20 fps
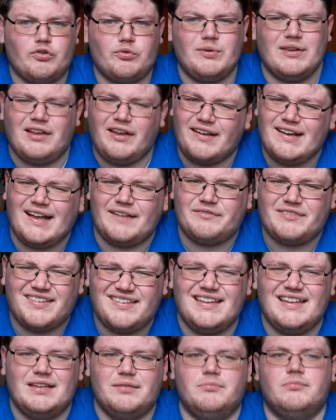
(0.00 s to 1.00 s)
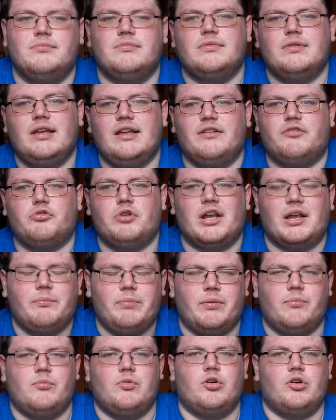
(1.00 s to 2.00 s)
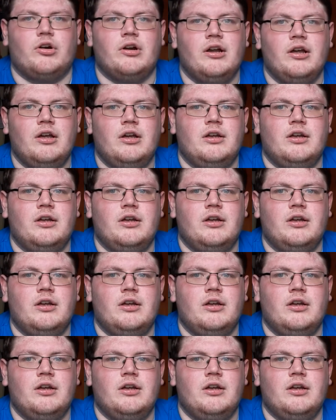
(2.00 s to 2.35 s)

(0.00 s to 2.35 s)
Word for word: we kind of have to see him in the ring a bit more.